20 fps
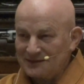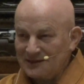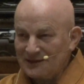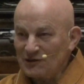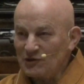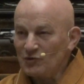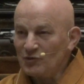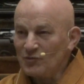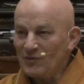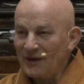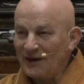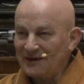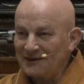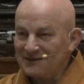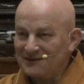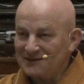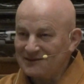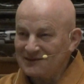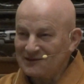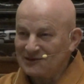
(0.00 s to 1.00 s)

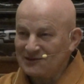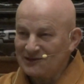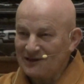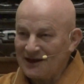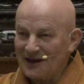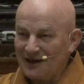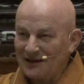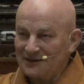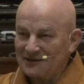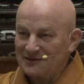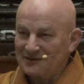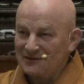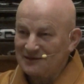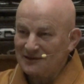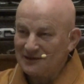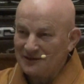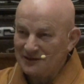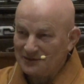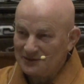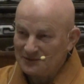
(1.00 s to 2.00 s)
illumine the reality.
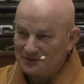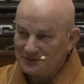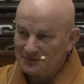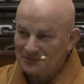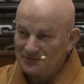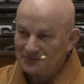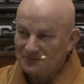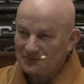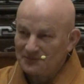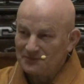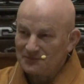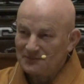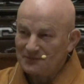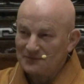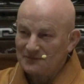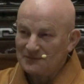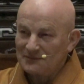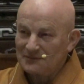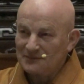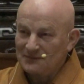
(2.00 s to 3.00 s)

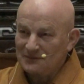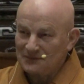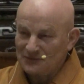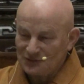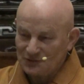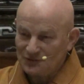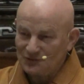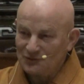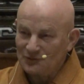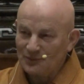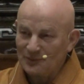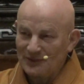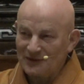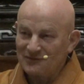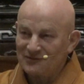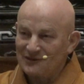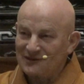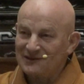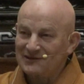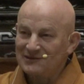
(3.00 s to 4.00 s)
Due to
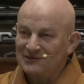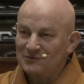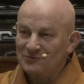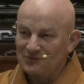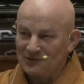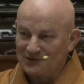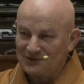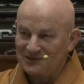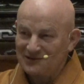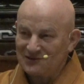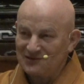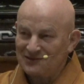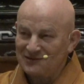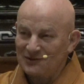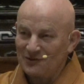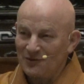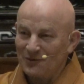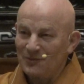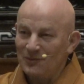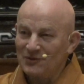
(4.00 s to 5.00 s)
perversion, what is
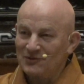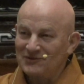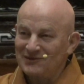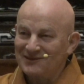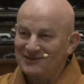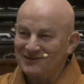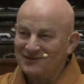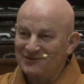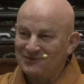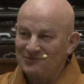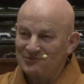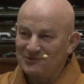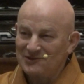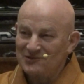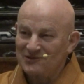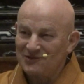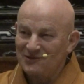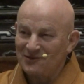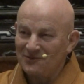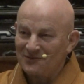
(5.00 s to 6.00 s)
the opposite of
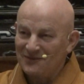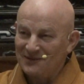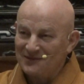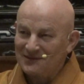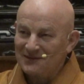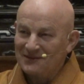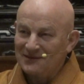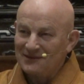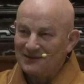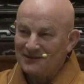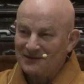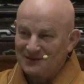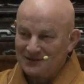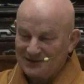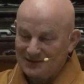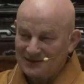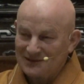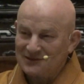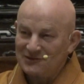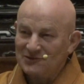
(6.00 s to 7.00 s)
wisdom?
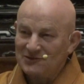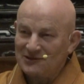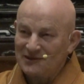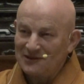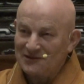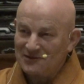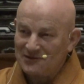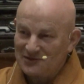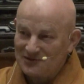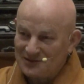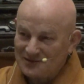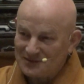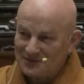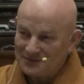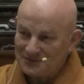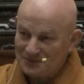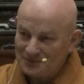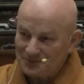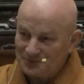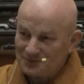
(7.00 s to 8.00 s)
The ignorance.
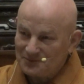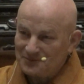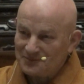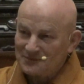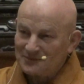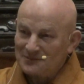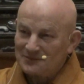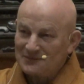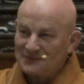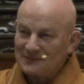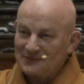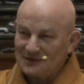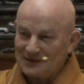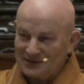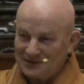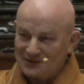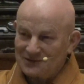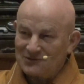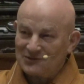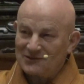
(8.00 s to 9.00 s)
Hmm?
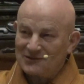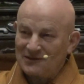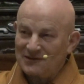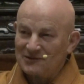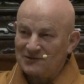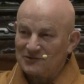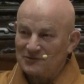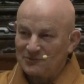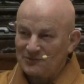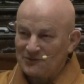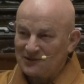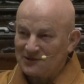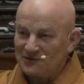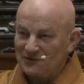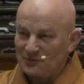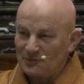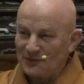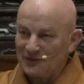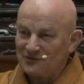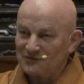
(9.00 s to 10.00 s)
And ignorance means
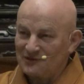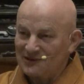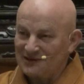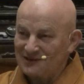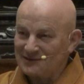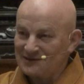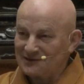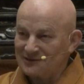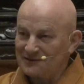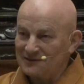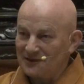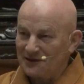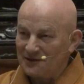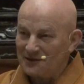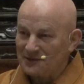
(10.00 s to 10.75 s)
perversion.